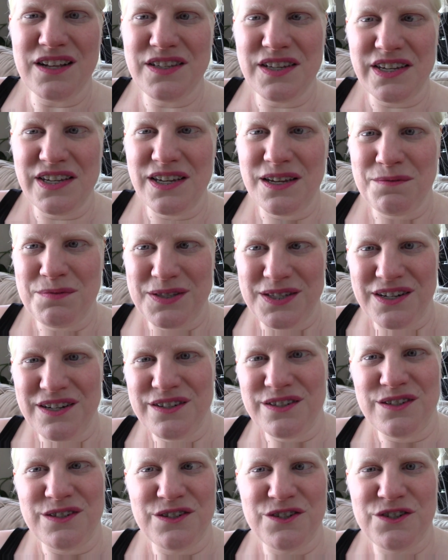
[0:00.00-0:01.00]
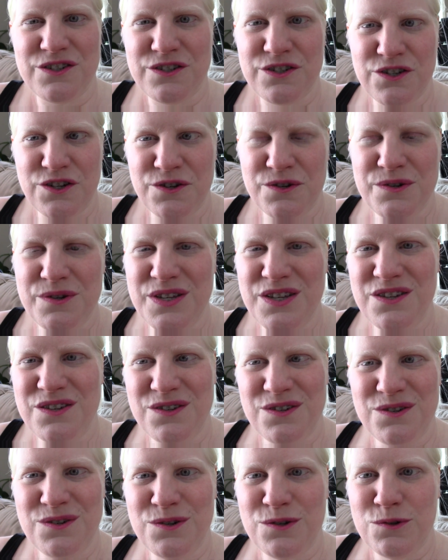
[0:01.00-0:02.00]
I'll take you upstairs and show
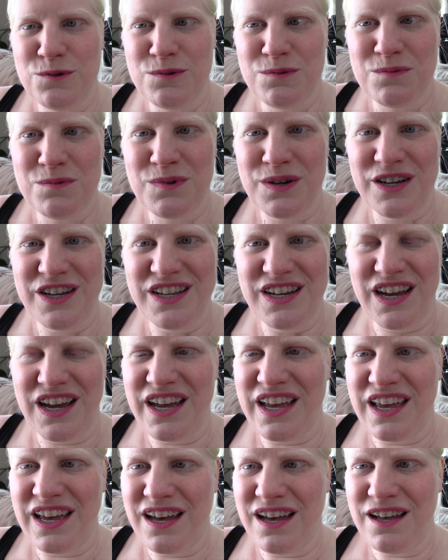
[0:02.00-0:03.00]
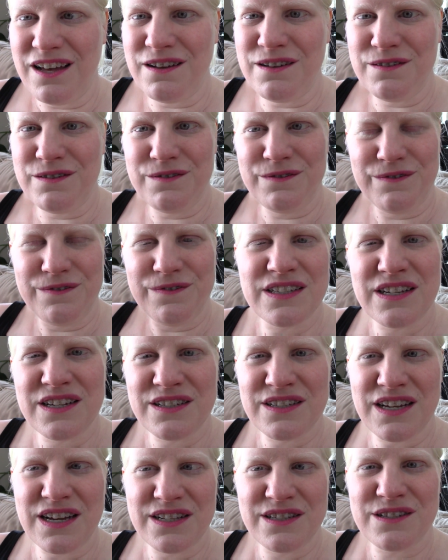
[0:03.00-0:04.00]
you what I have set
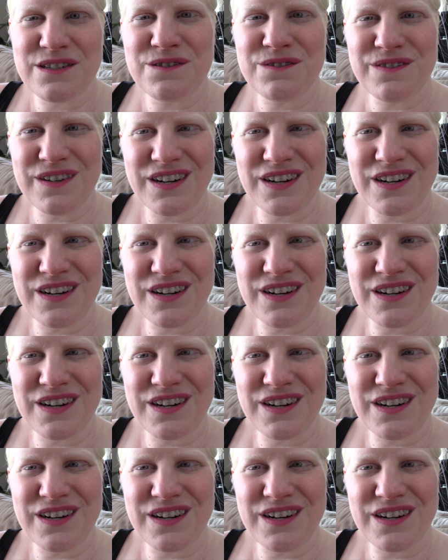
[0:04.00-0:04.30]
aside so